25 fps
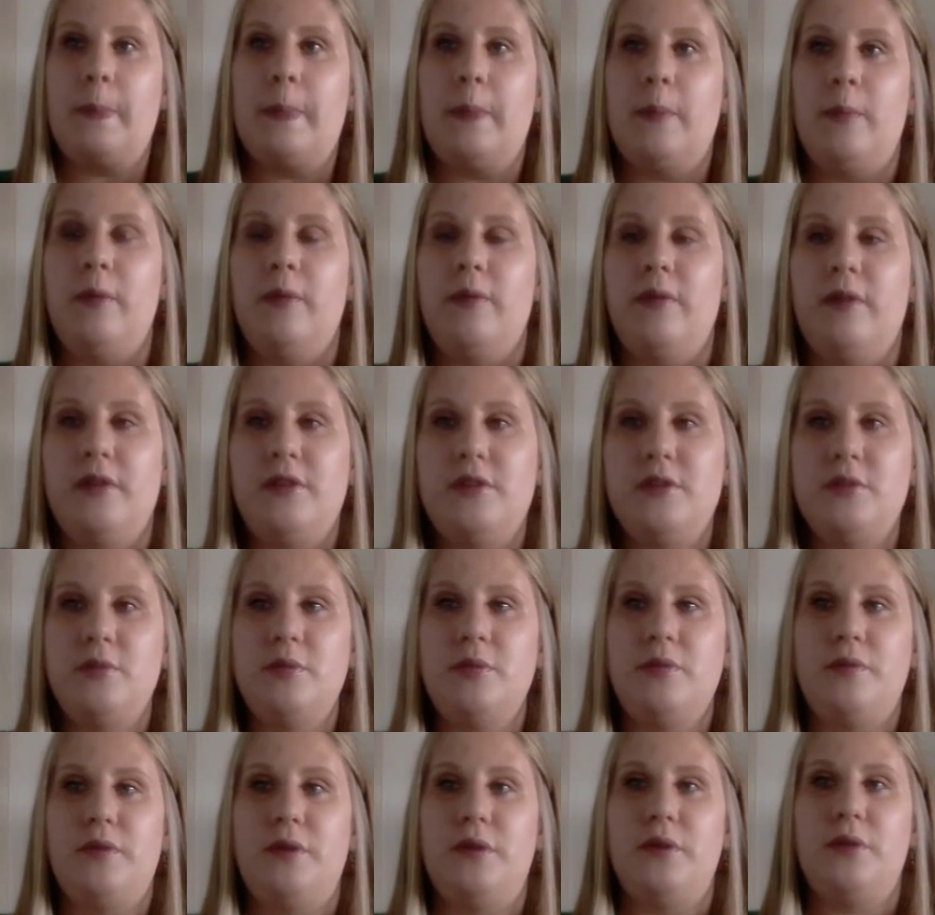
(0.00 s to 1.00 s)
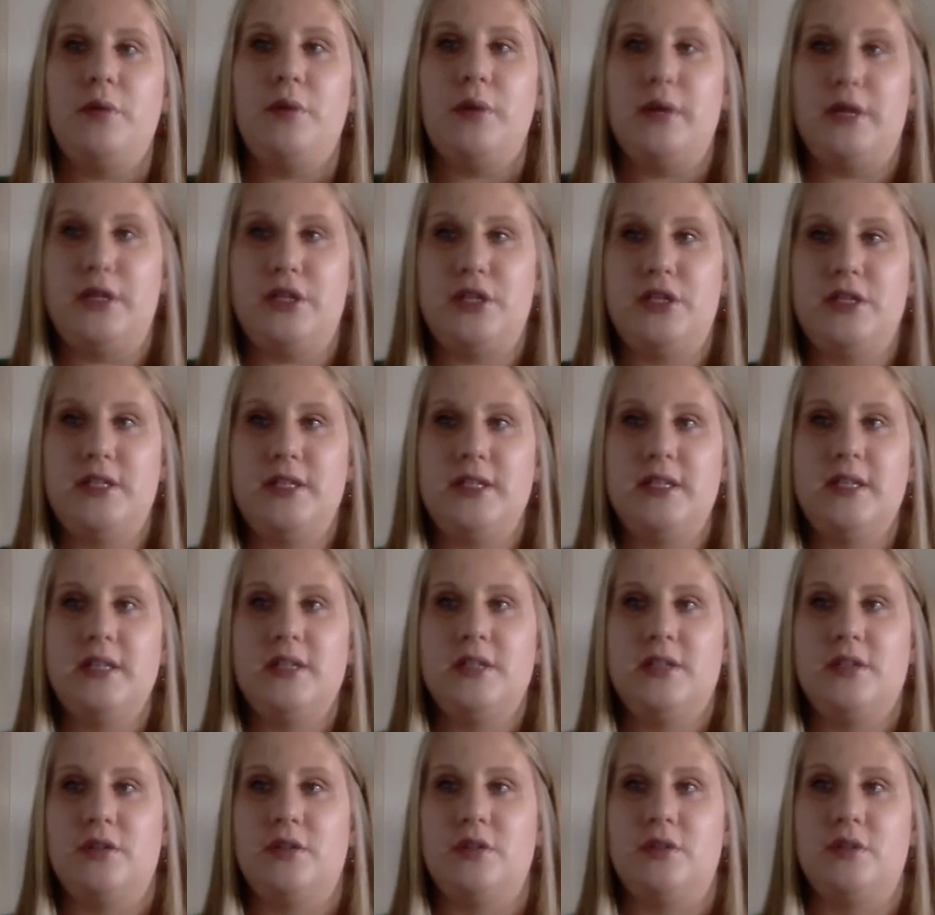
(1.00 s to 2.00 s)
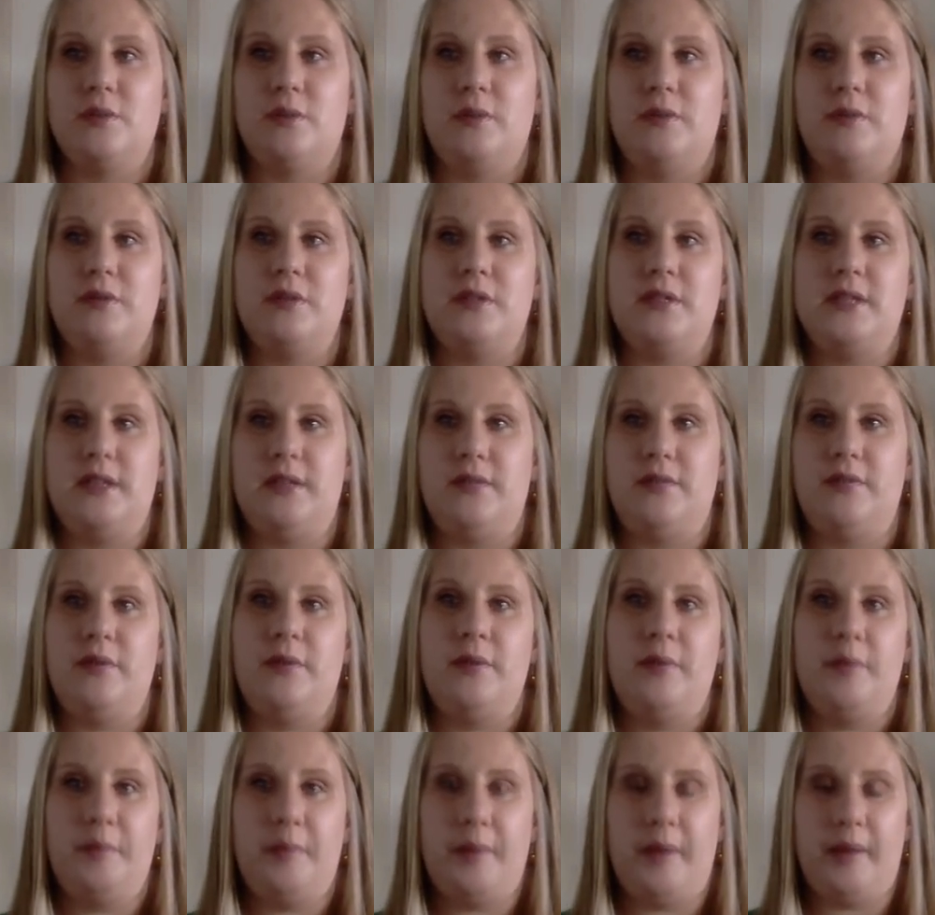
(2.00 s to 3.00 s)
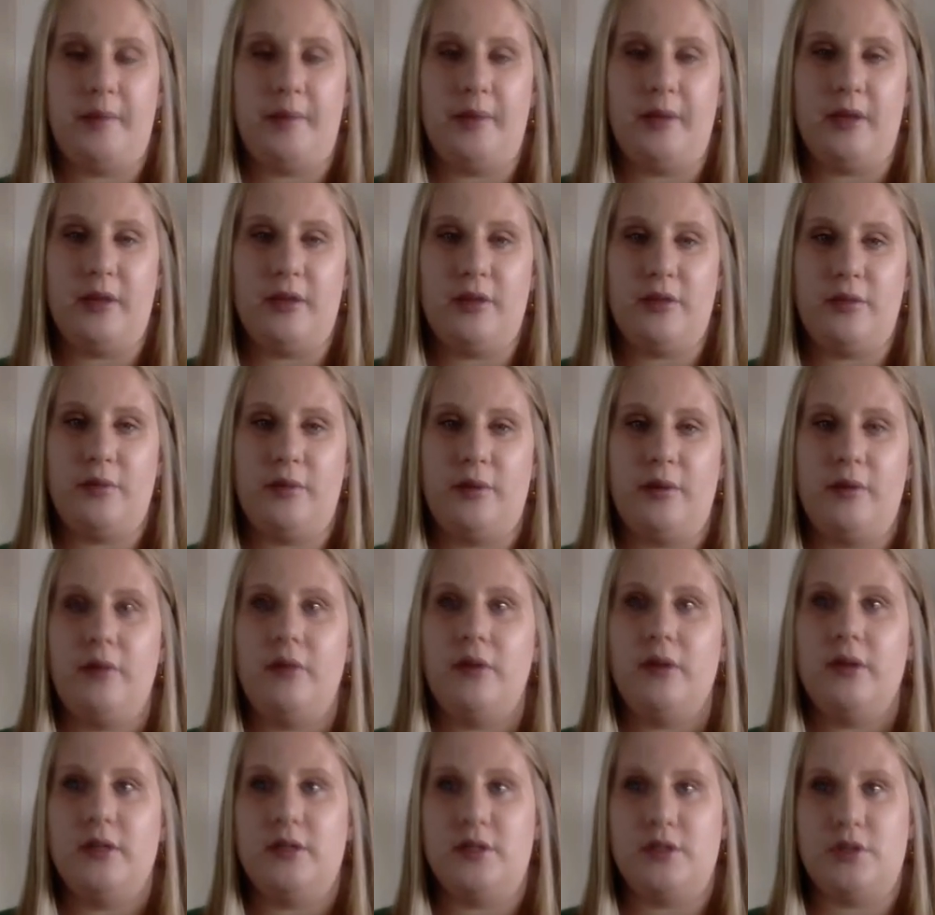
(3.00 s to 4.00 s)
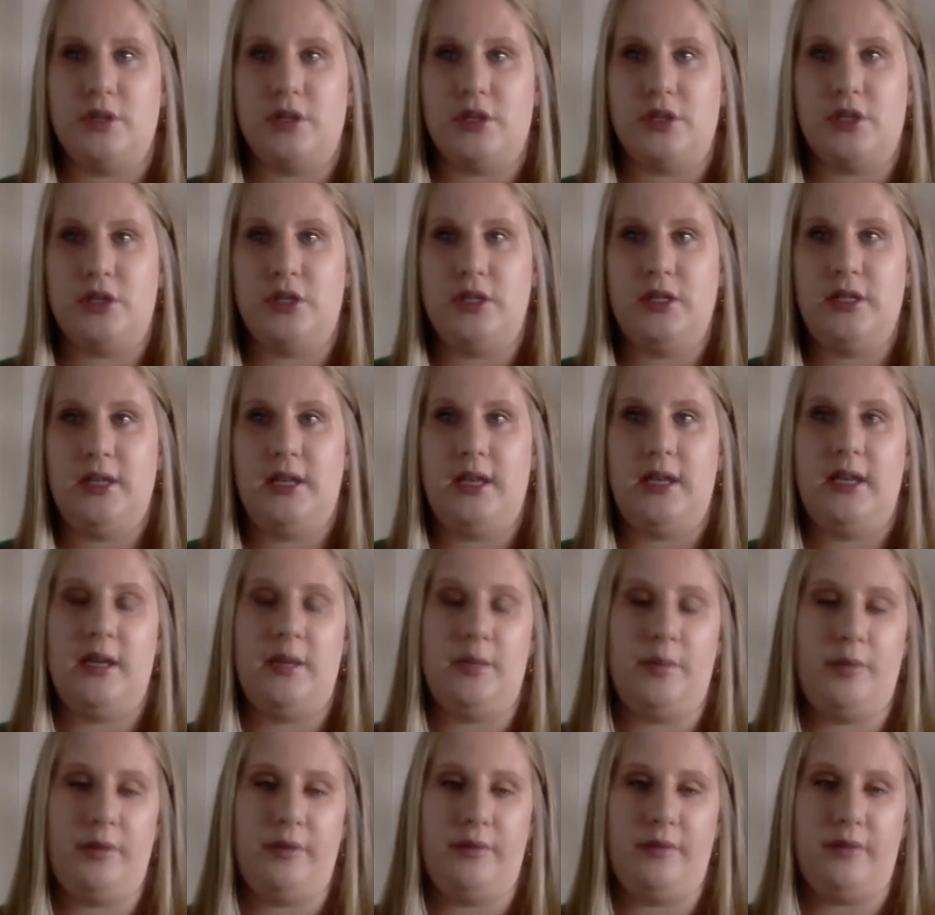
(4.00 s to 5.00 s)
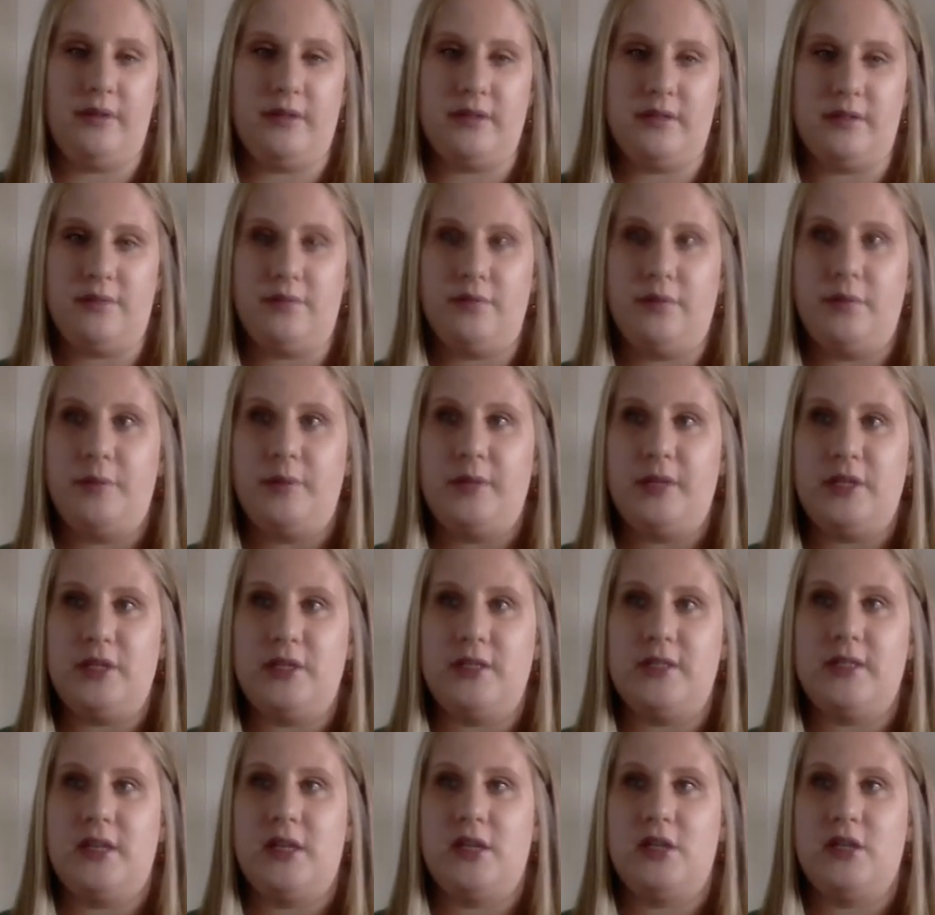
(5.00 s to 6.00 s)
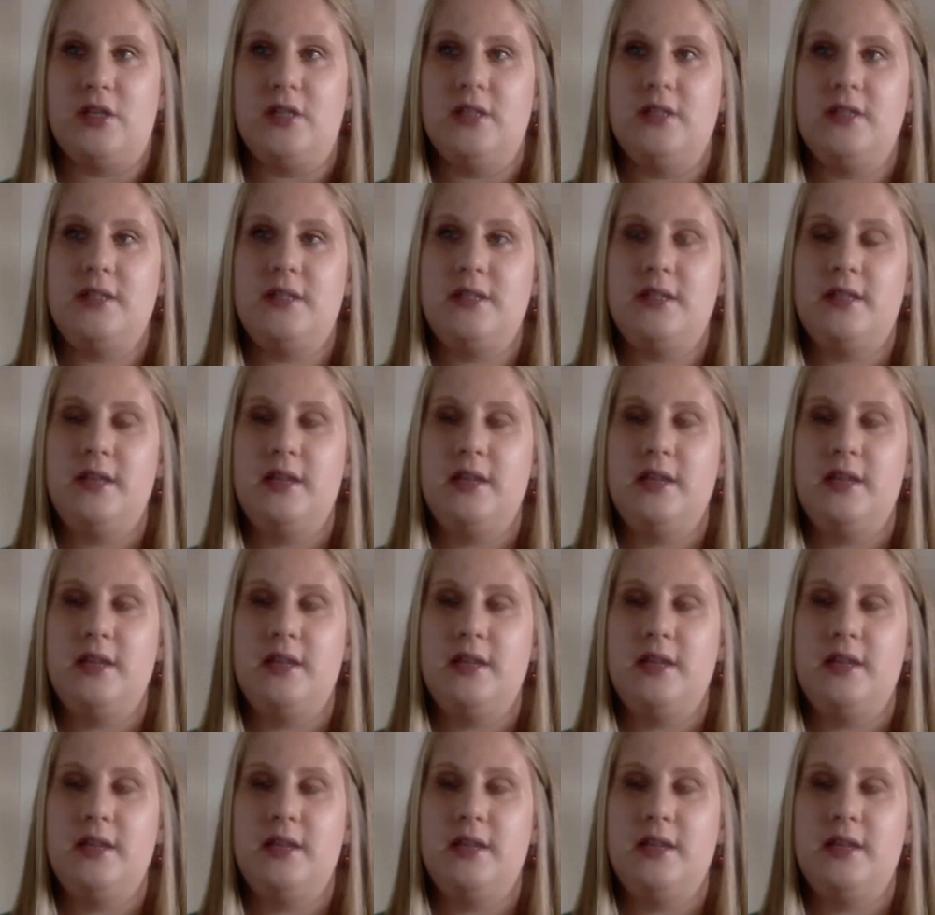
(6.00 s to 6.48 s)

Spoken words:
We've also reviewed questions and concerns we've received from the public throughout construction and at previous information sessions,